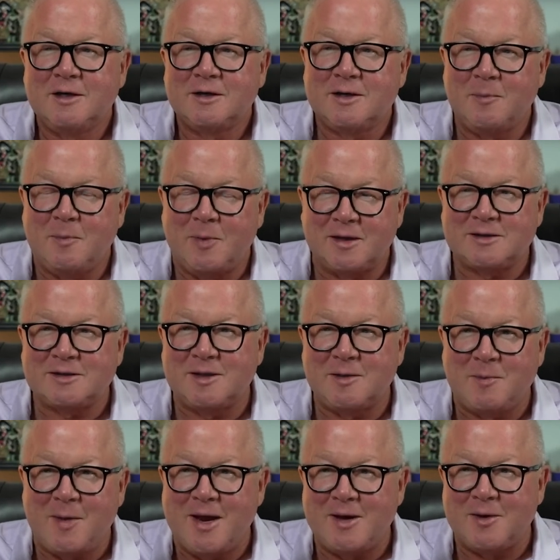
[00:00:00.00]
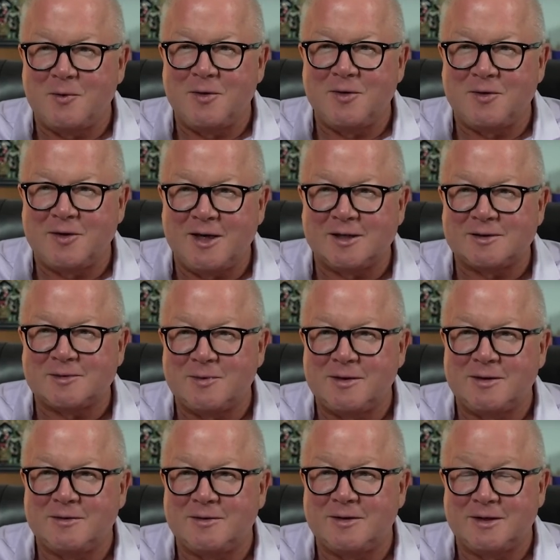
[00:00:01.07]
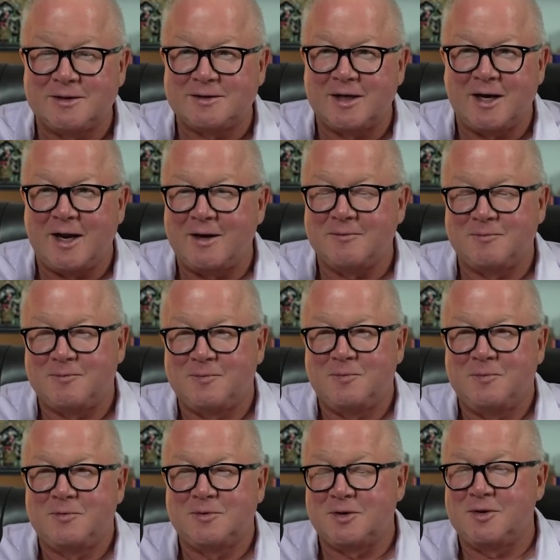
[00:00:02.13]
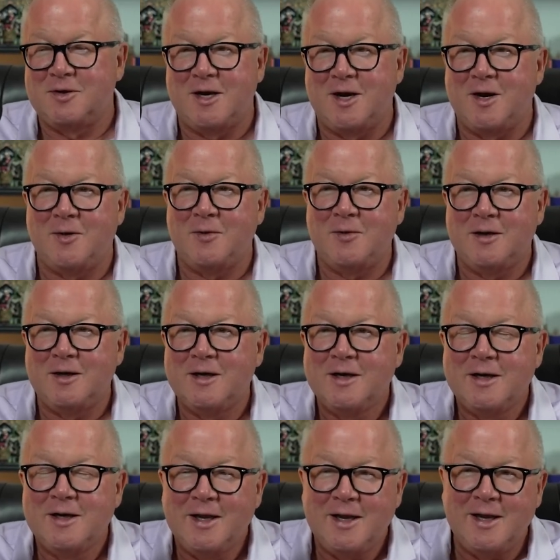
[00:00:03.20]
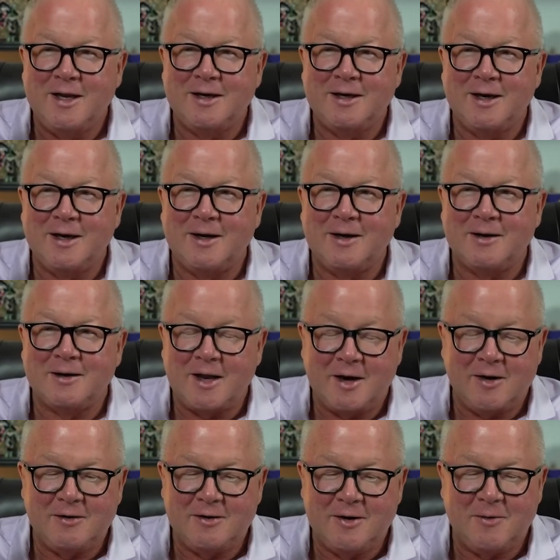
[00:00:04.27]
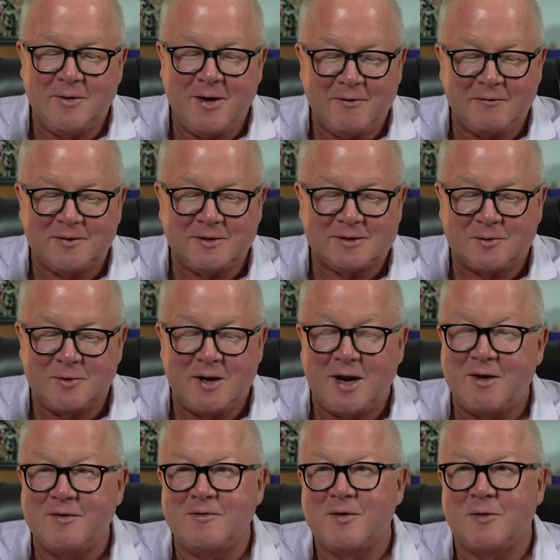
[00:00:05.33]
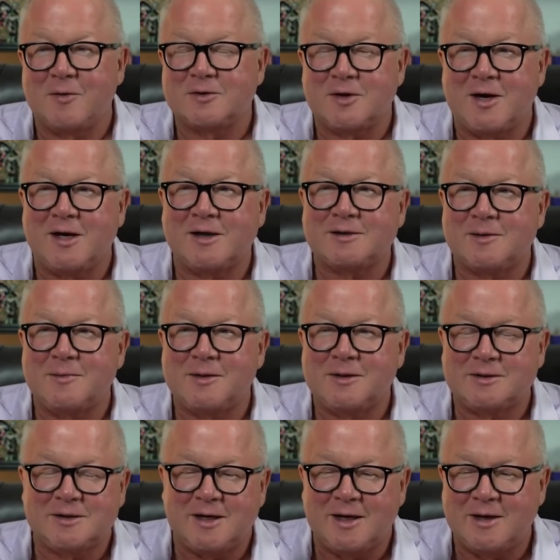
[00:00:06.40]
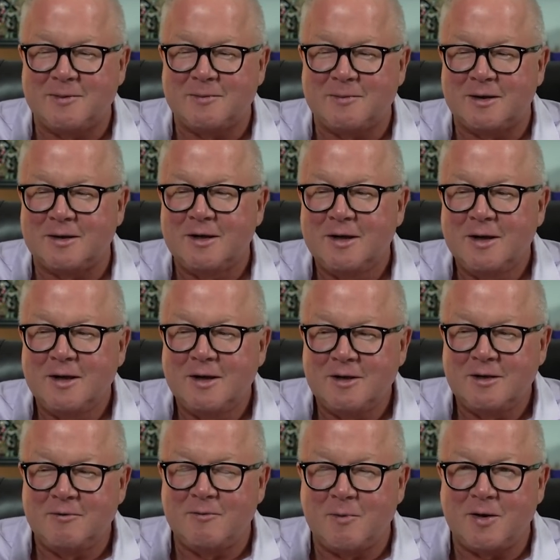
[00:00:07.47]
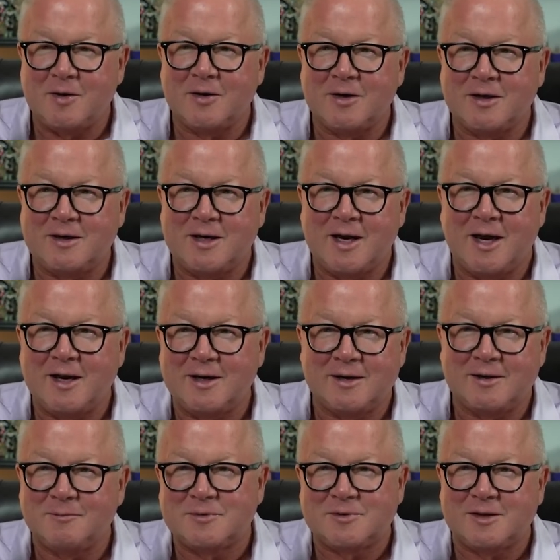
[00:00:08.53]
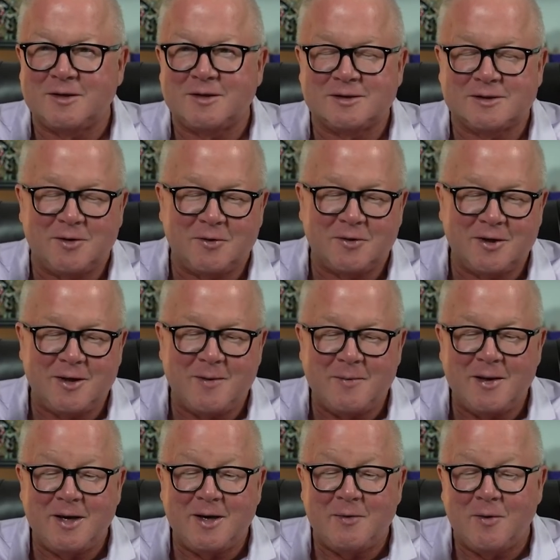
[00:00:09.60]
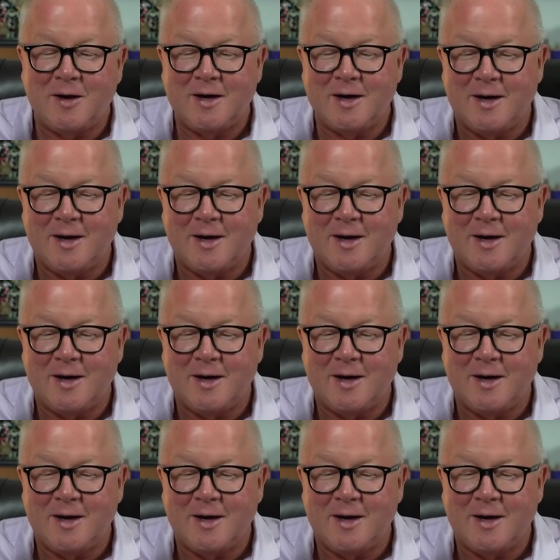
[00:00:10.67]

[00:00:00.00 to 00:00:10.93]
bust the bank with and ask me things that I shouldn't know. And I don't know half these questions. I don't even know what you're asking me tonight, but you've apparently set this whole thing up. Anyway,